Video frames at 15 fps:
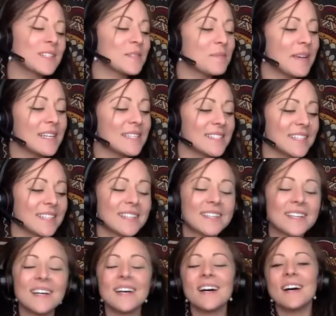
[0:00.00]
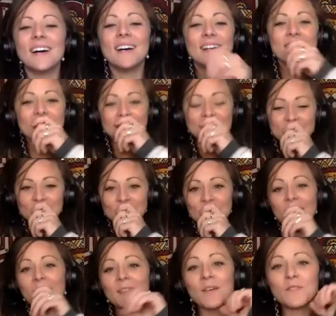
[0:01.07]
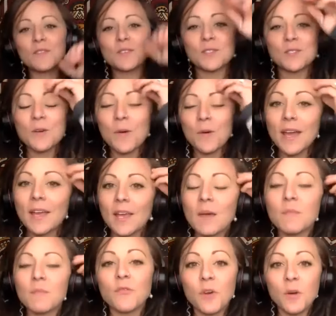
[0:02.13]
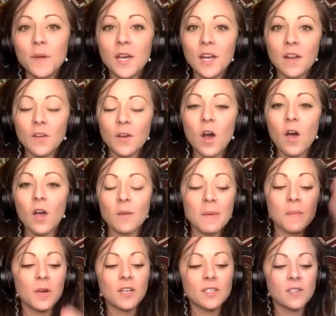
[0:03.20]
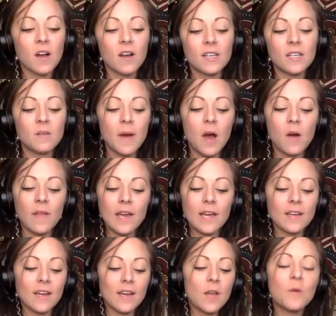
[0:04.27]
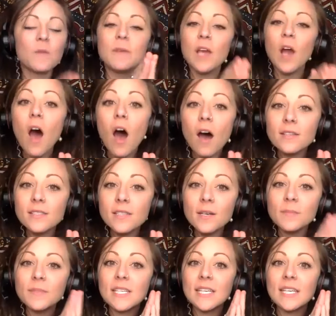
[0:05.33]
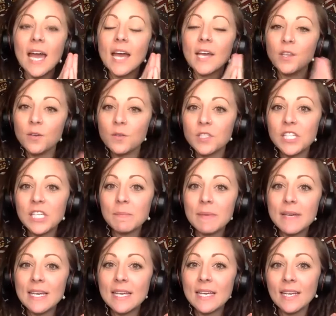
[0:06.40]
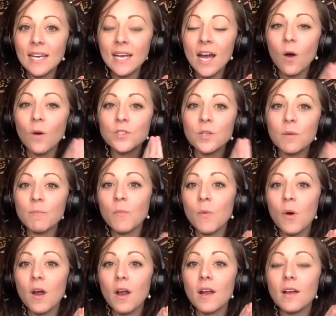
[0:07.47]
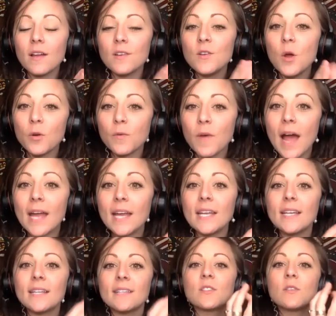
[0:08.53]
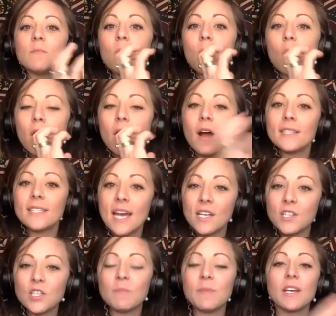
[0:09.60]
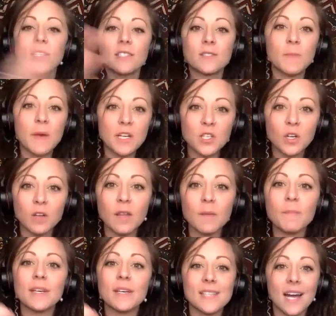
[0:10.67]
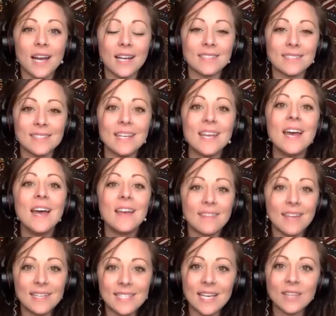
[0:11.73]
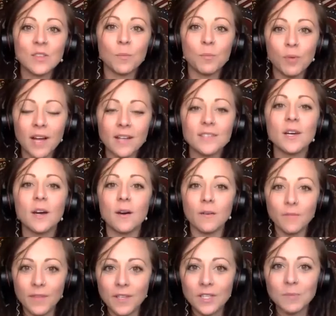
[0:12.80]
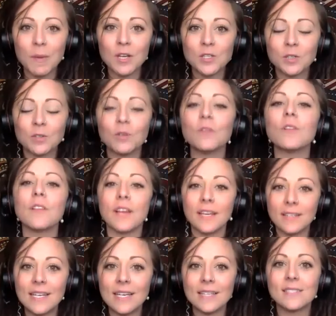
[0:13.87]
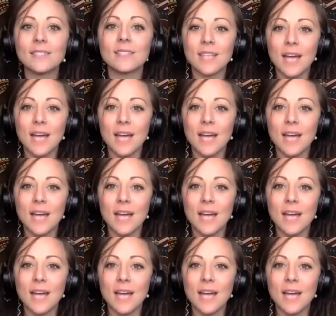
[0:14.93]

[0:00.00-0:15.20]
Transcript: that's amazing. I love your, so, and before we got on the call, I remember us talking about, like, it would be awesome to get U C P some more notoriety and some more attention, because yeah. Special Olympics kind of, they take the brunt of the special, like, needs